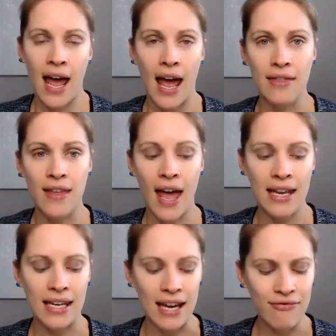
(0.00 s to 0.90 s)
And
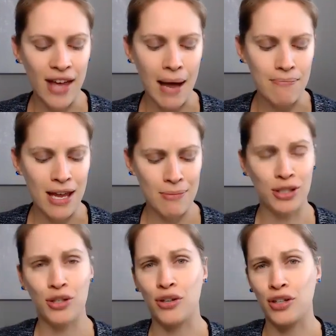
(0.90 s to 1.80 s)
then, if that maybe
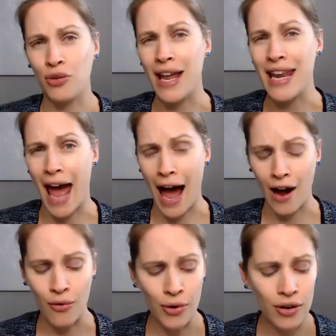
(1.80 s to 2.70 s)
took you an
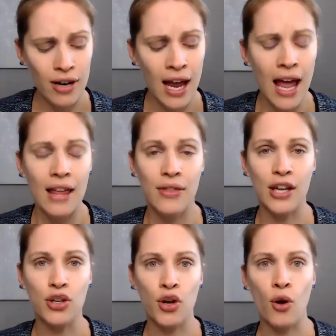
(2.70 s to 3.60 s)
hour,
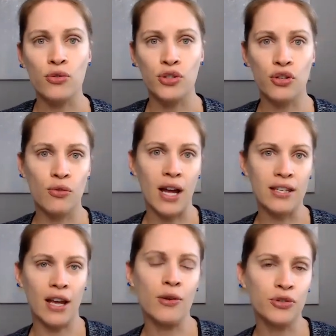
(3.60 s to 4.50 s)
then go to
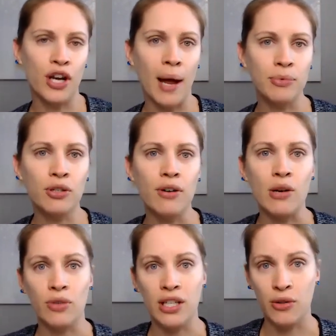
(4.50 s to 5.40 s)
another chapter
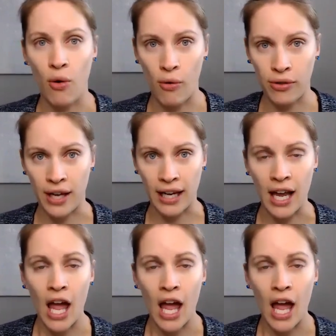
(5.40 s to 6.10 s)
and read the whole thing.